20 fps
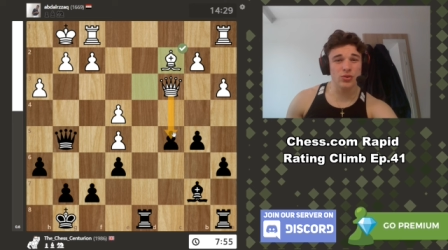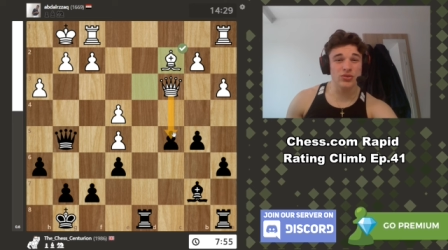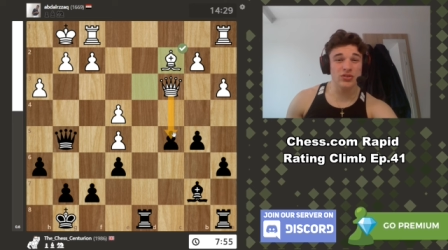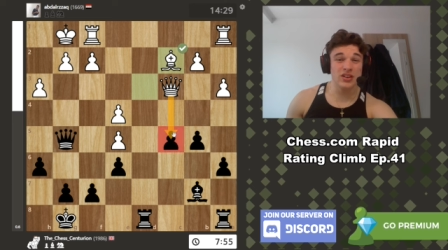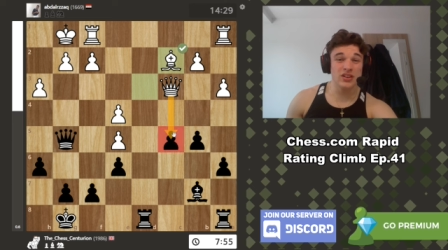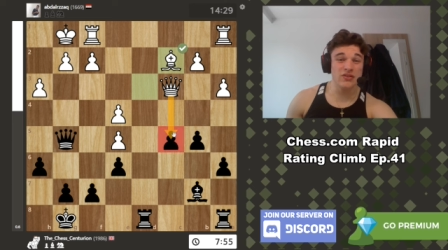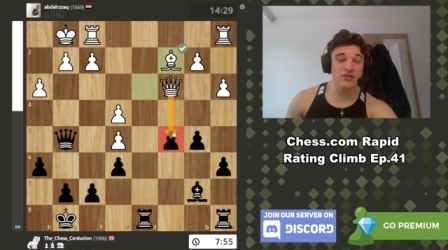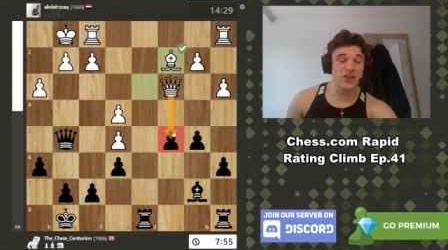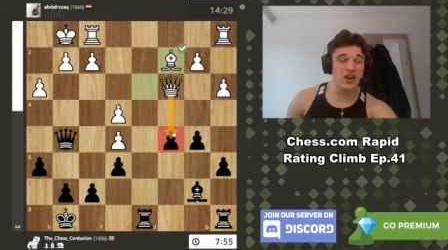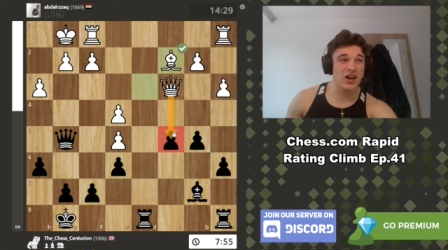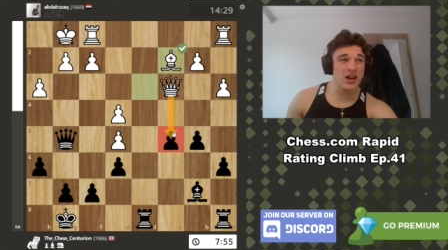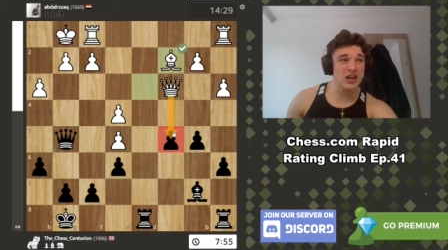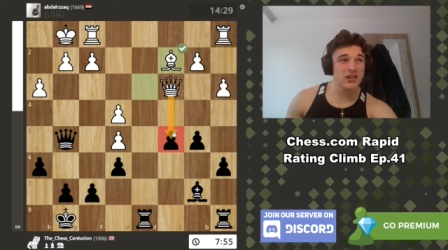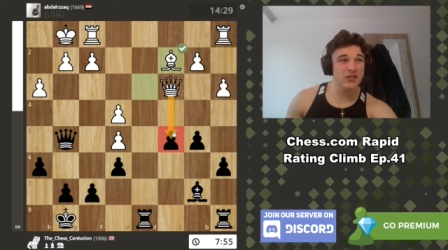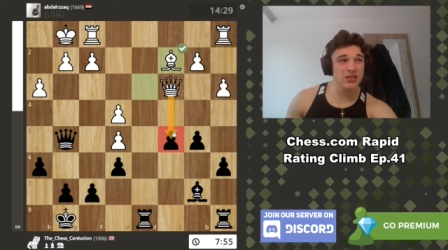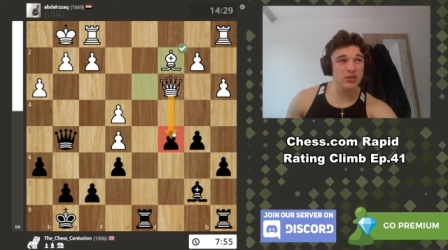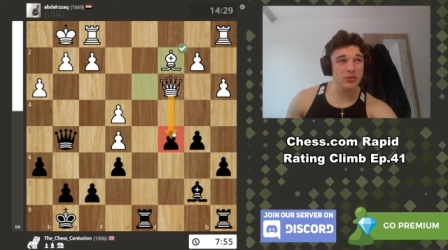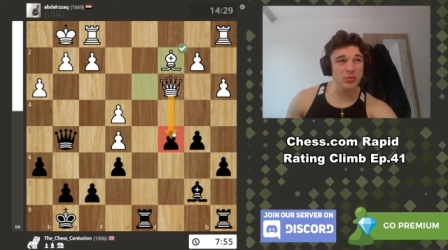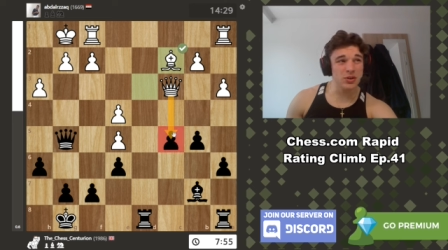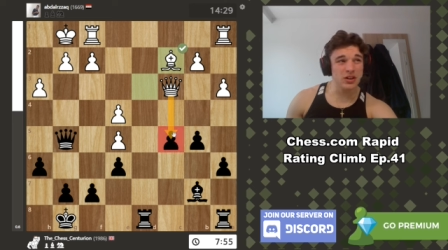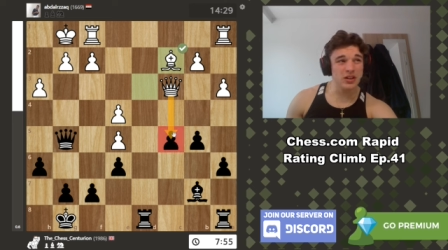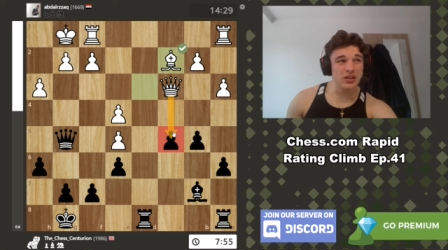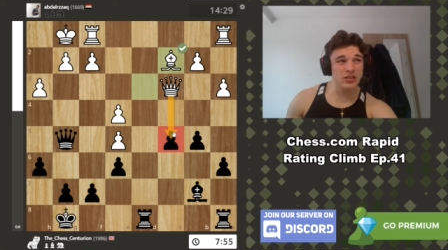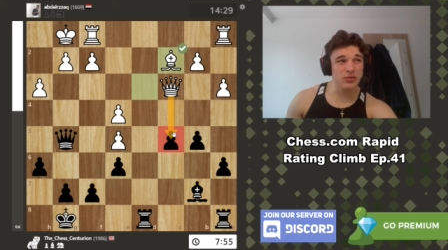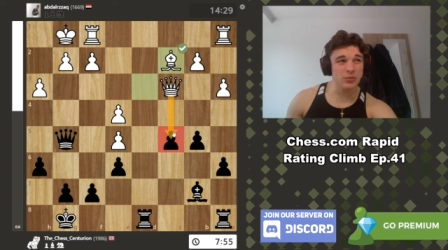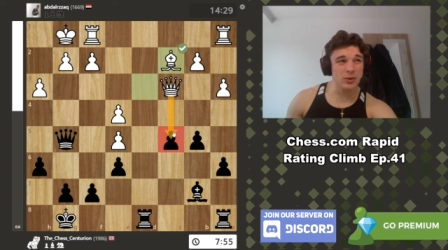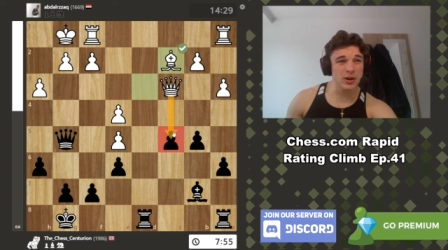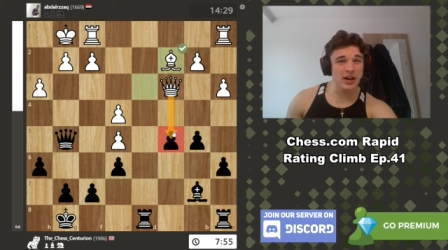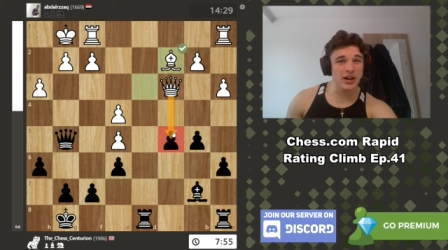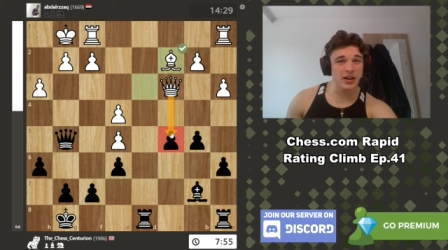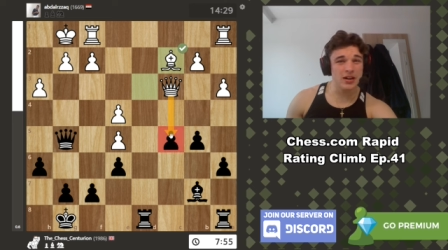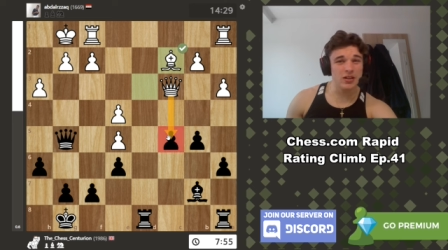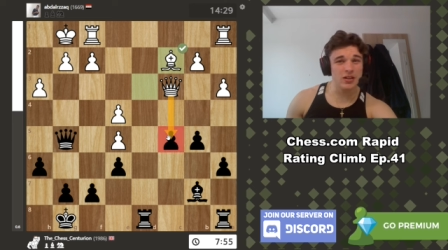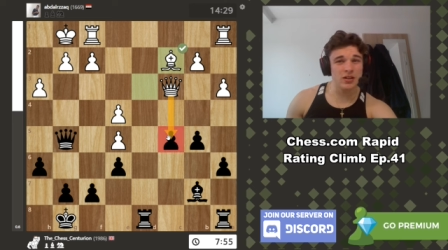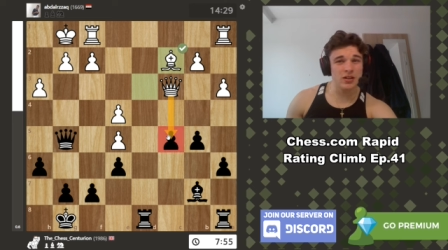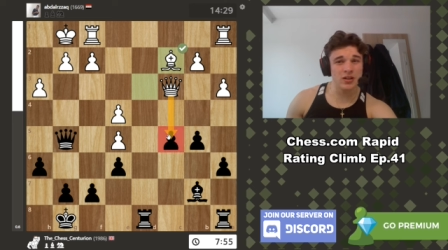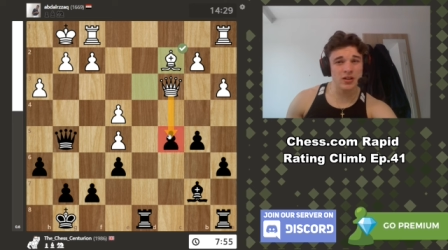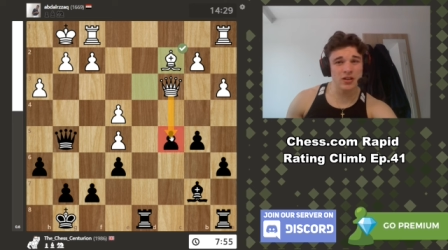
c five is weak as well.